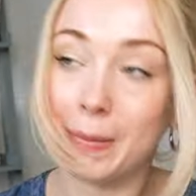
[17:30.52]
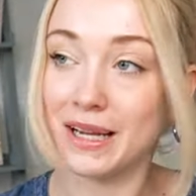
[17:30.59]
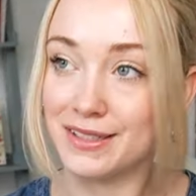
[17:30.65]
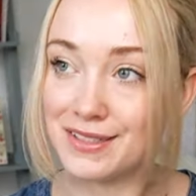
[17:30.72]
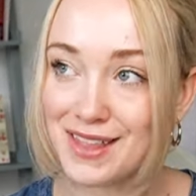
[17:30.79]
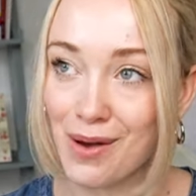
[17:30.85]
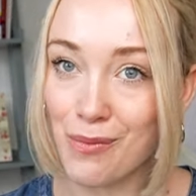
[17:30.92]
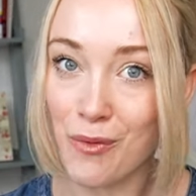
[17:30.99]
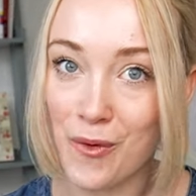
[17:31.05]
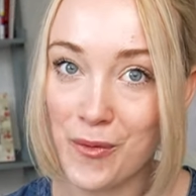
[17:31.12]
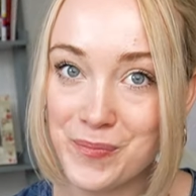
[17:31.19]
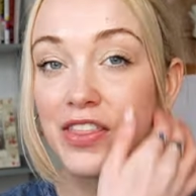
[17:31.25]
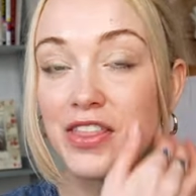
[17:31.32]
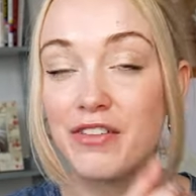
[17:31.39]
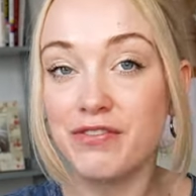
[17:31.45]
because they're
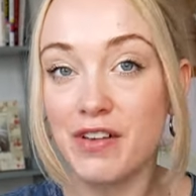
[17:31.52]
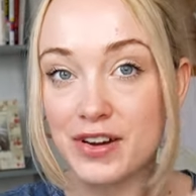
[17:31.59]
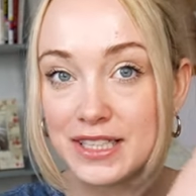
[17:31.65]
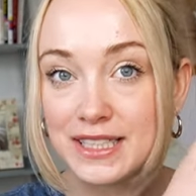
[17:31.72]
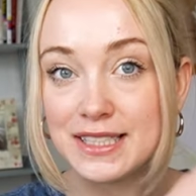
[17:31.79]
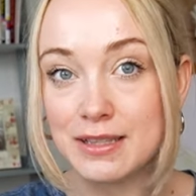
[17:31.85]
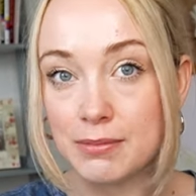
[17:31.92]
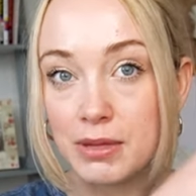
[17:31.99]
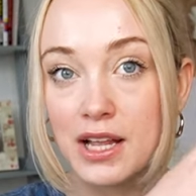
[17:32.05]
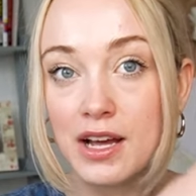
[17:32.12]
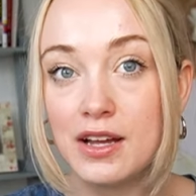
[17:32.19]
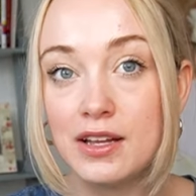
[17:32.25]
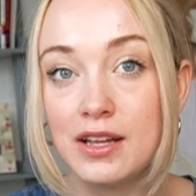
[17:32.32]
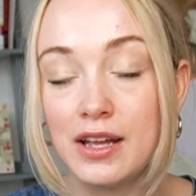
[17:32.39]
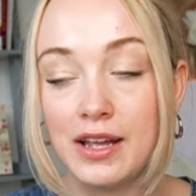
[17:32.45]
warm. They're very
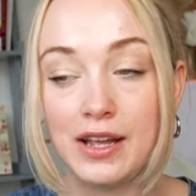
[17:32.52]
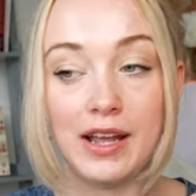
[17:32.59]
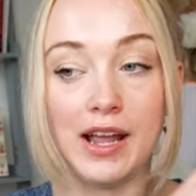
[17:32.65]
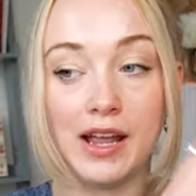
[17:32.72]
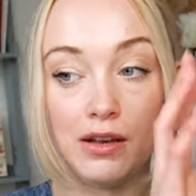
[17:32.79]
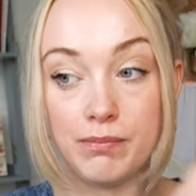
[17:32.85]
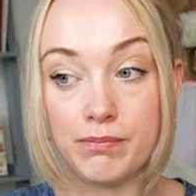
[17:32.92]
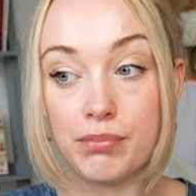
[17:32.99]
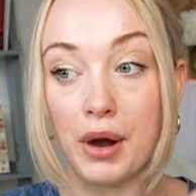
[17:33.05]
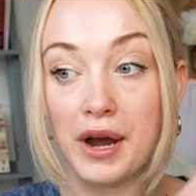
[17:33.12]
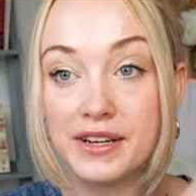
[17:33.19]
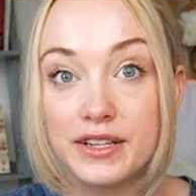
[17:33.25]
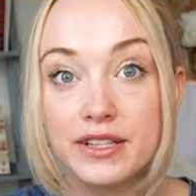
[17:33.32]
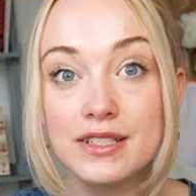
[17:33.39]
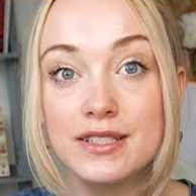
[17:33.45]
similar in
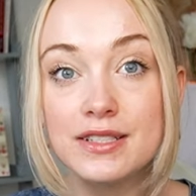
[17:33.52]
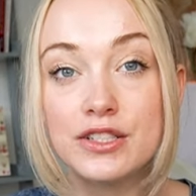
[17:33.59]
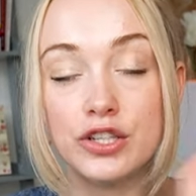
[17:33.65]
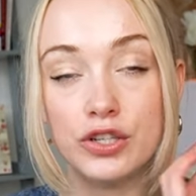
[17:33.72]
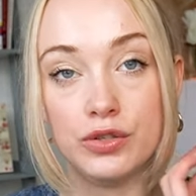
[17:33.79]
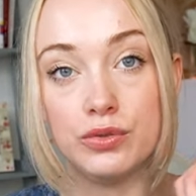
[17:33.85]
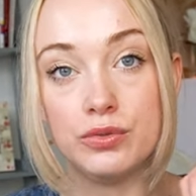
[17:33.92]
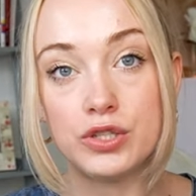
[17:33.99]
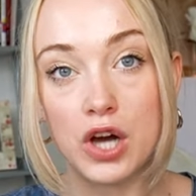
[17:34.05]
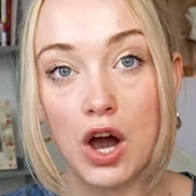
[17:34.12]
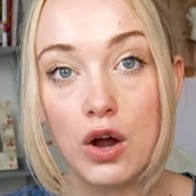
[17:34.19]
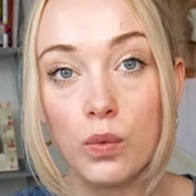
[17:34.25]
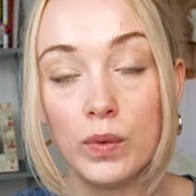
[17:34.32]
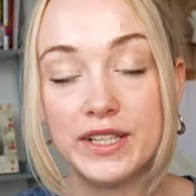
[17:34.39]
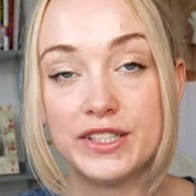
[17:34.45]
brightness to
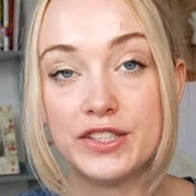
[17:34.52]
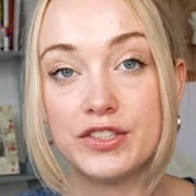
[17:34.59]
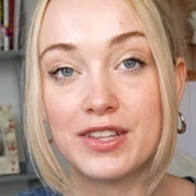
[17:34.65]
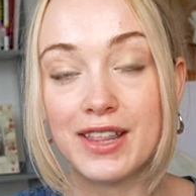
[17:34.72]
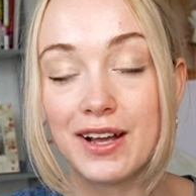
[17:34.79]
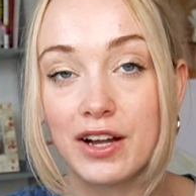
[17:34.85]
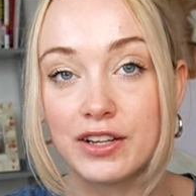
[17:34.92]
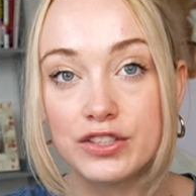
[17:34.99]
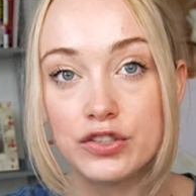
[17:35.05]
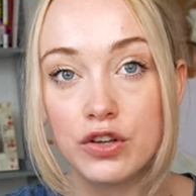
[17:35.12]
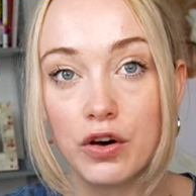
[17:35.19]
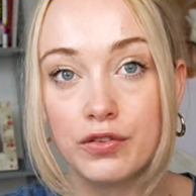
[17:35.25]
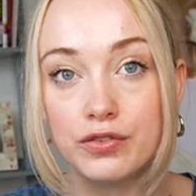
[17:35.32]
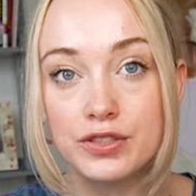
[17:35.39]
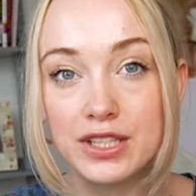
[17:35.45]
dark winters. They're kind of
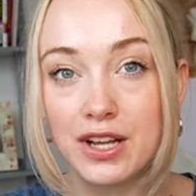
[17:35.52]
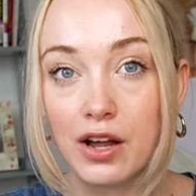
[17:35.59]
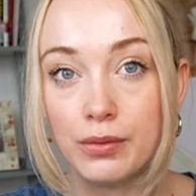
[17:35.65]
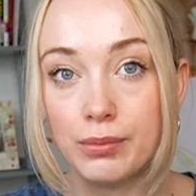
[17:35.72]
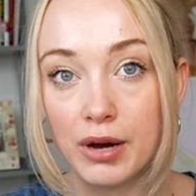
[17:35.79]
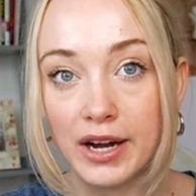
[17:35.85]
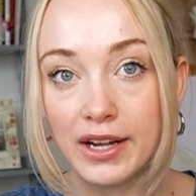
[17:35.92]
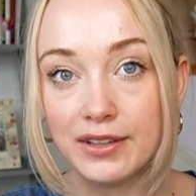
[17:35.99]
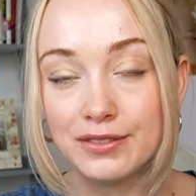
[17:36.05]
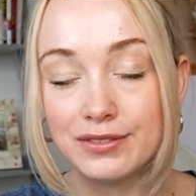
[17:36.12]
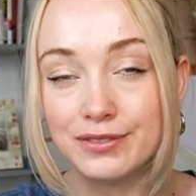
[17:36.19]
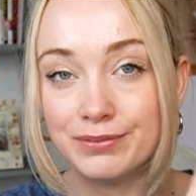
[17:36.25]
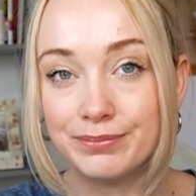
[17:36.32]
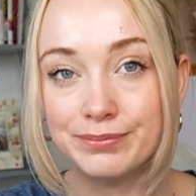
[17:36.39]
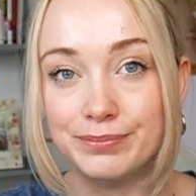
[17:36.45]
soft, kind of bright,
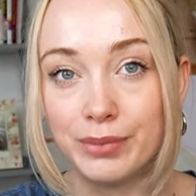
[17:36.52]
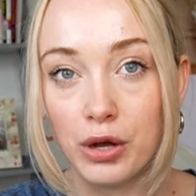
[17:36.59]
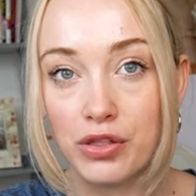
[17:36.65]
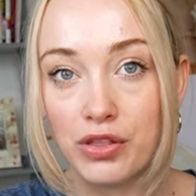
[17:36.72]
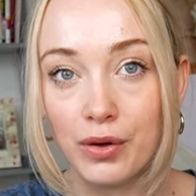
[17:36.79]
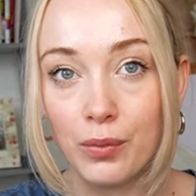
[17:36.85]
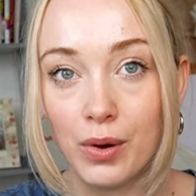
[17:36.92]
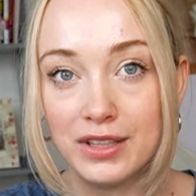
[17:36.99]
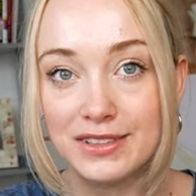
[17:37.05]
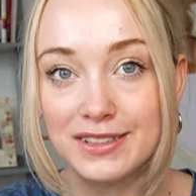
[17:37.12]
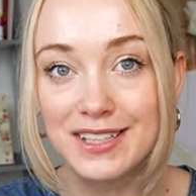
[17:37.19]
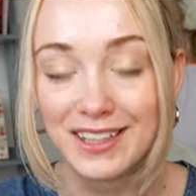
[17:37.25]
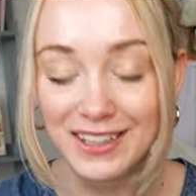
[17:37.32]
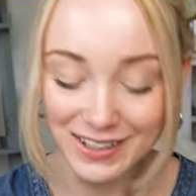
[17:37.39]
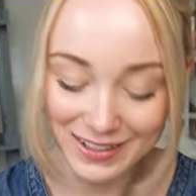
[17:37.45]
both at once.